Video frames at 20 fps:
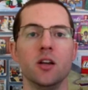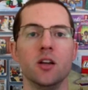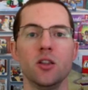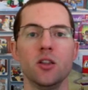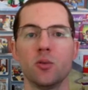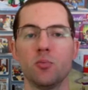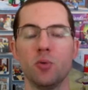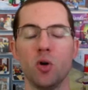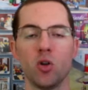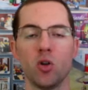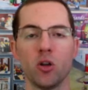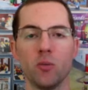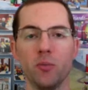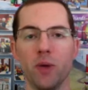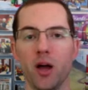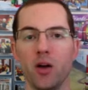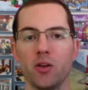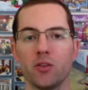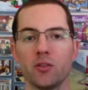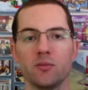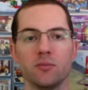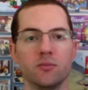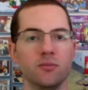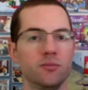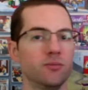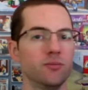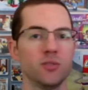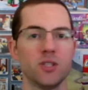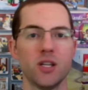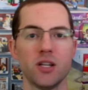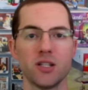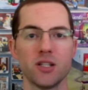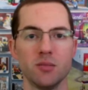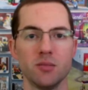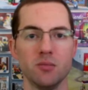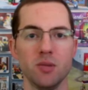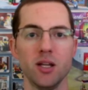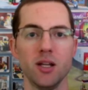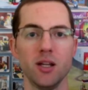the bulk amount doesn't mean